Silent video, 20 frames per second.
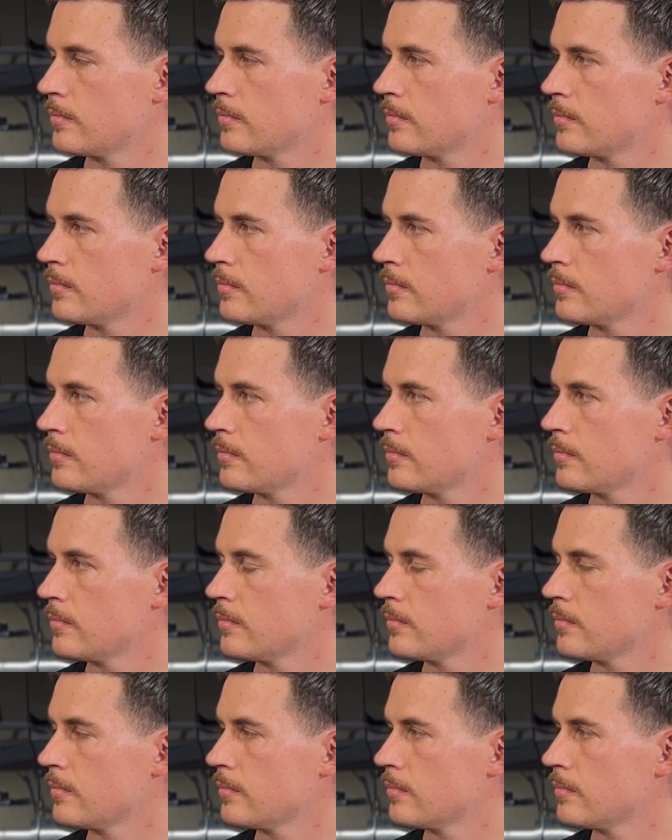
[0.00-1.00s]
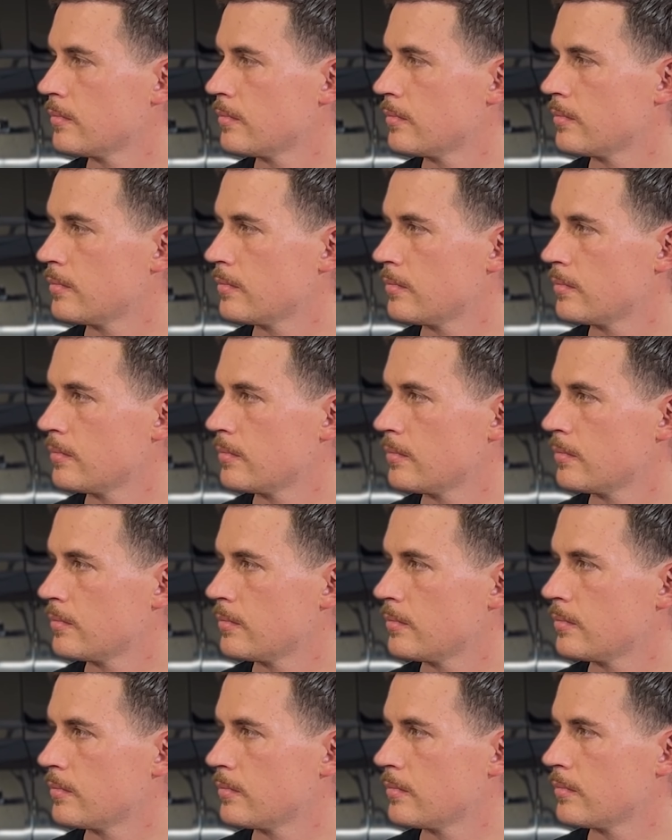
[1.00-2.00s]

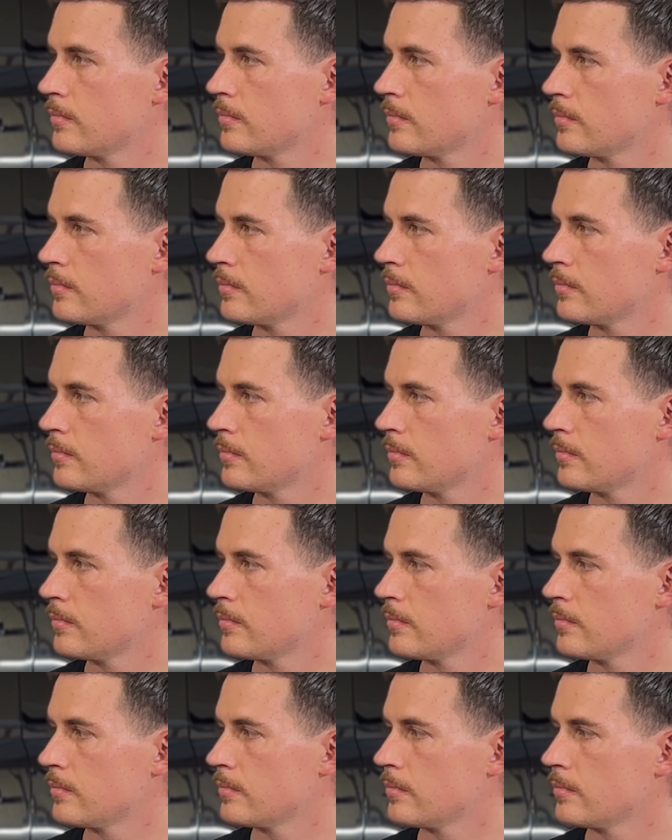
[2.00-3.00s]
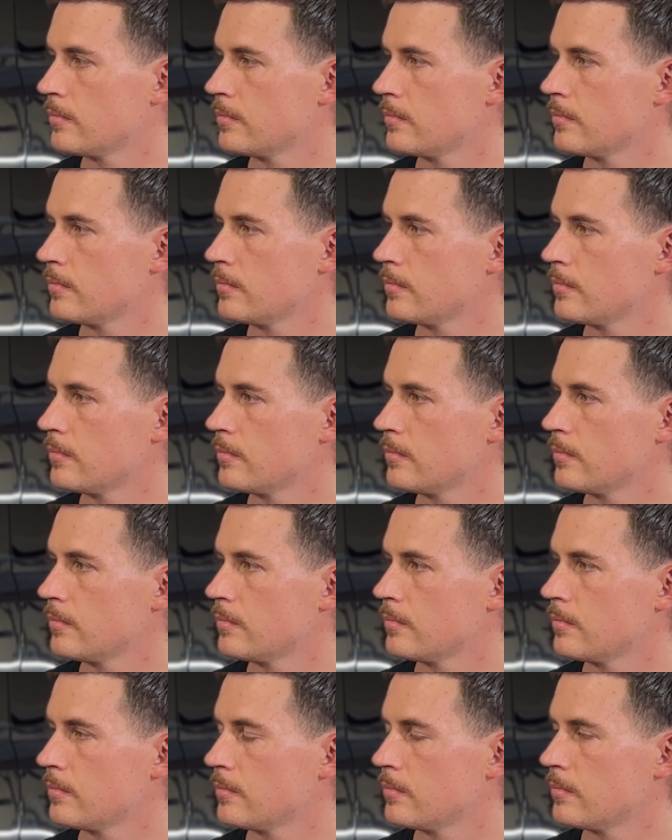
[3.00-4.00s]

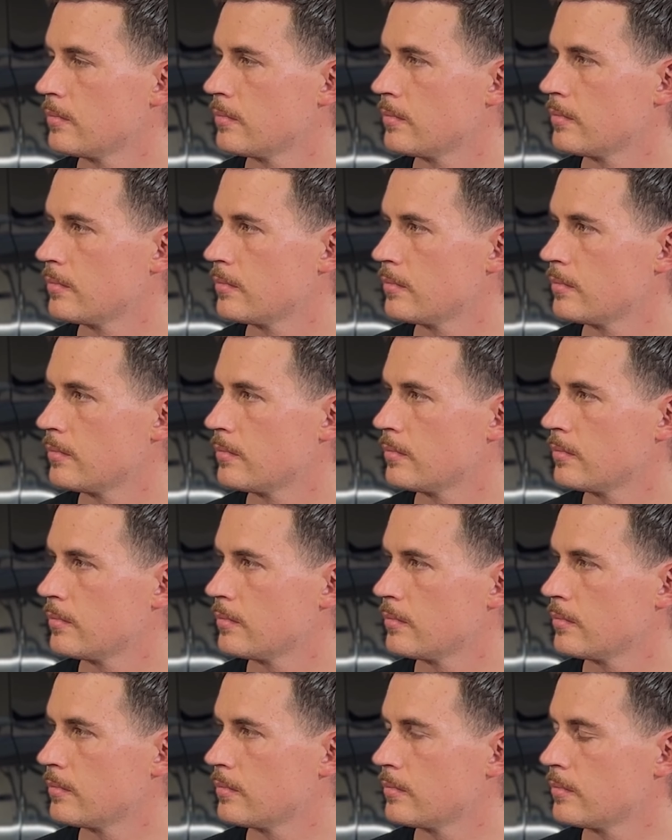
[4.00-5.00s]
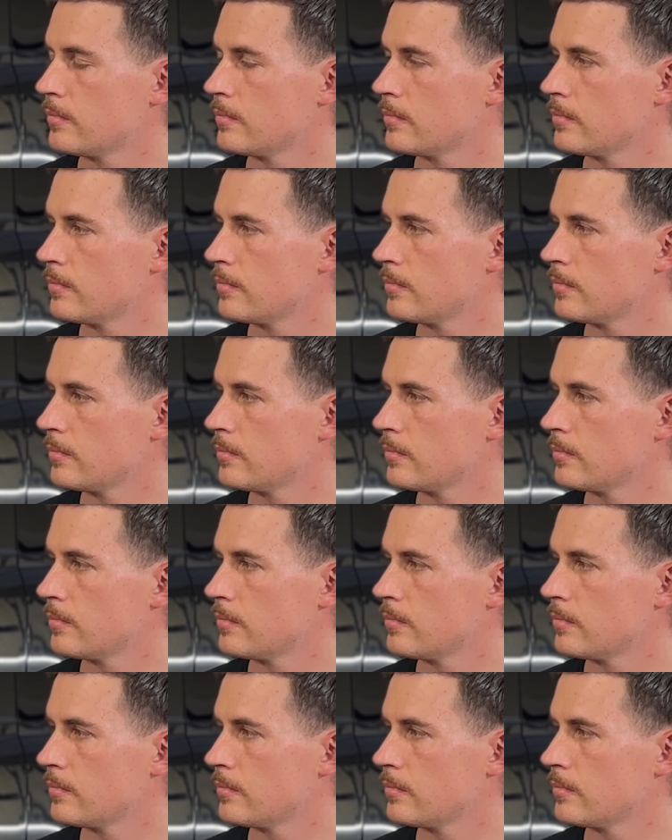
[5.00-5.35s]
(silent)